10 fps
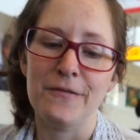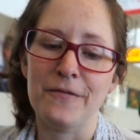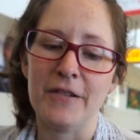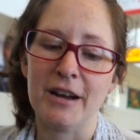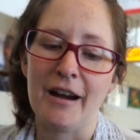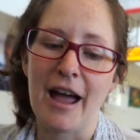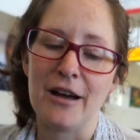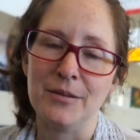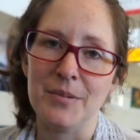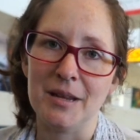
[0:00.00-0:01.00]
figure out how
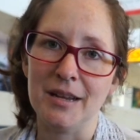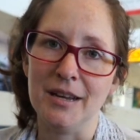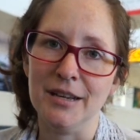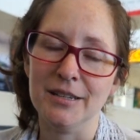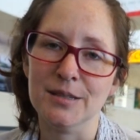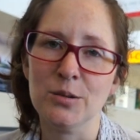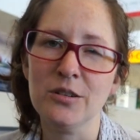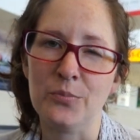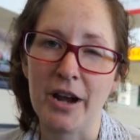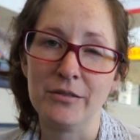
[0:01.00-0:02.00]
to be sort
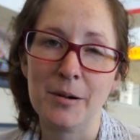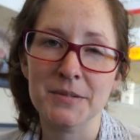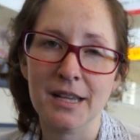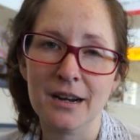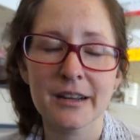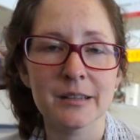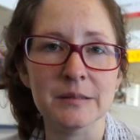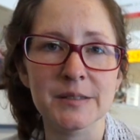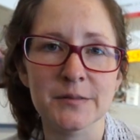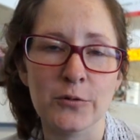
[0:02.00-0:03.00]
of brand
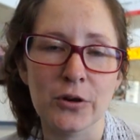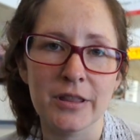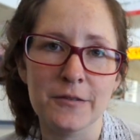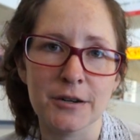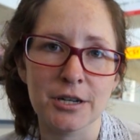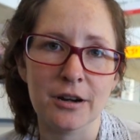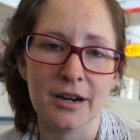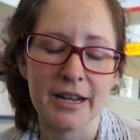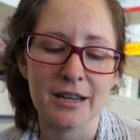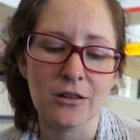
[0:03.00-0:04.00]
representatives for the
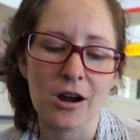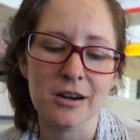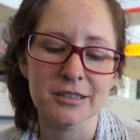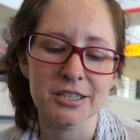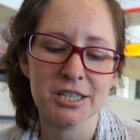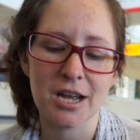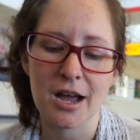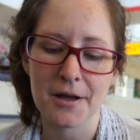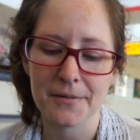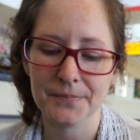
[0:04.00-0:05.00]
fraternity at large.
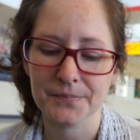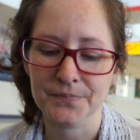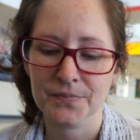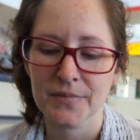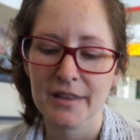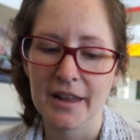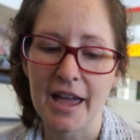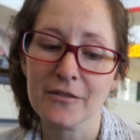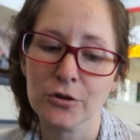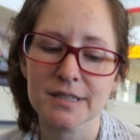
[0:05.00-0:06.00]

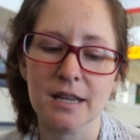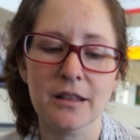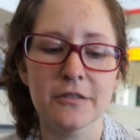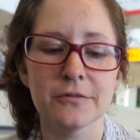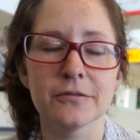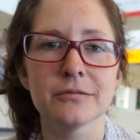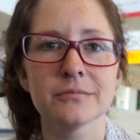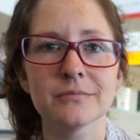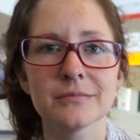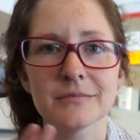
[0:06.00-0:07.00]
And of course I love
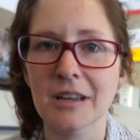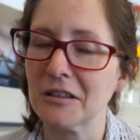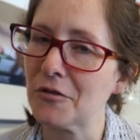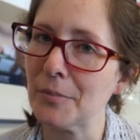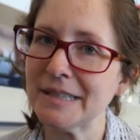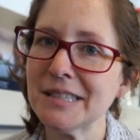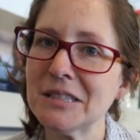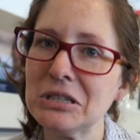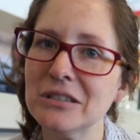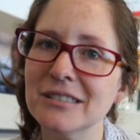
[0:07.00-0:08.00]
all my
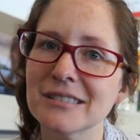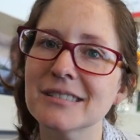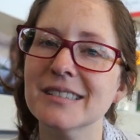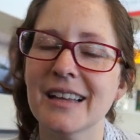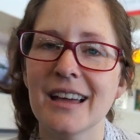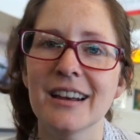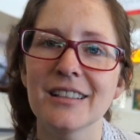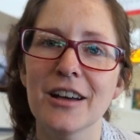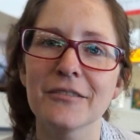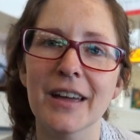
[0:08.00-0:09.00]
sisters. I
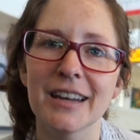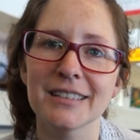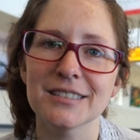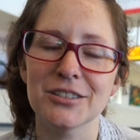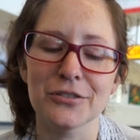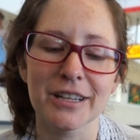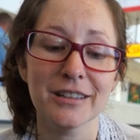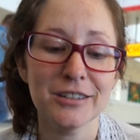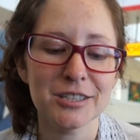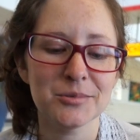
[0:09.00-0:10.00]
love getting to do like
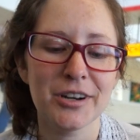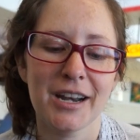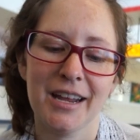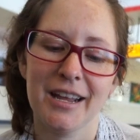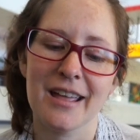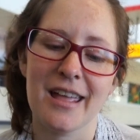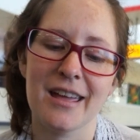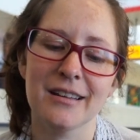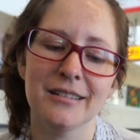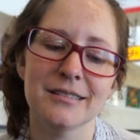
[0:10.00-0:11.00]
leadership training
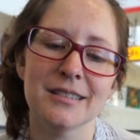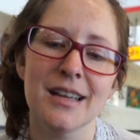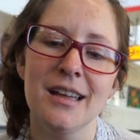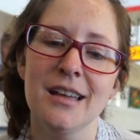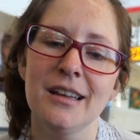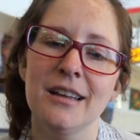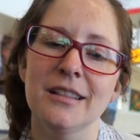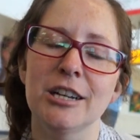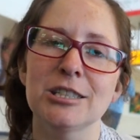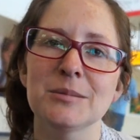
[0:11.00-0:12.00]
and
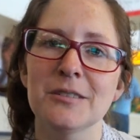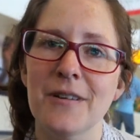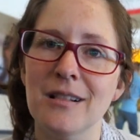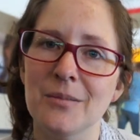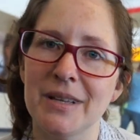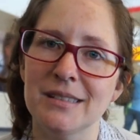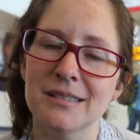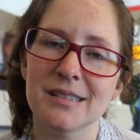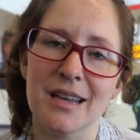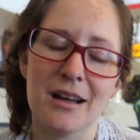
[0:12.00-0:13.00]
leadership
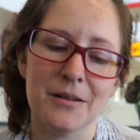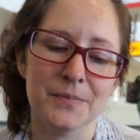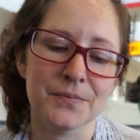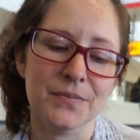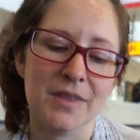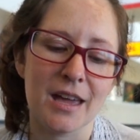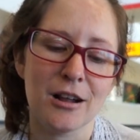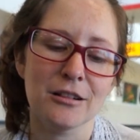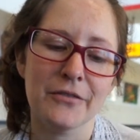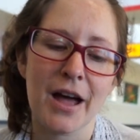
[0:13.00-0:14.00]
development and
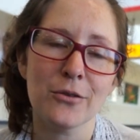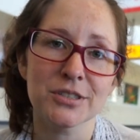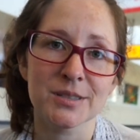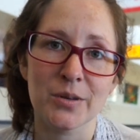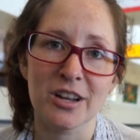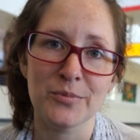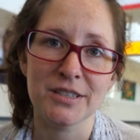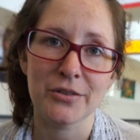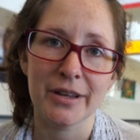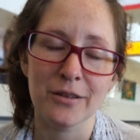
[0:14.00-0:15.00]
all of that, which is what I've been
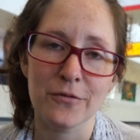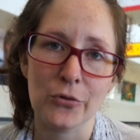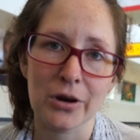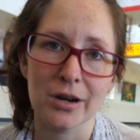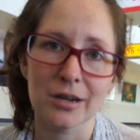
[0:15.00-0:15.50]
doing for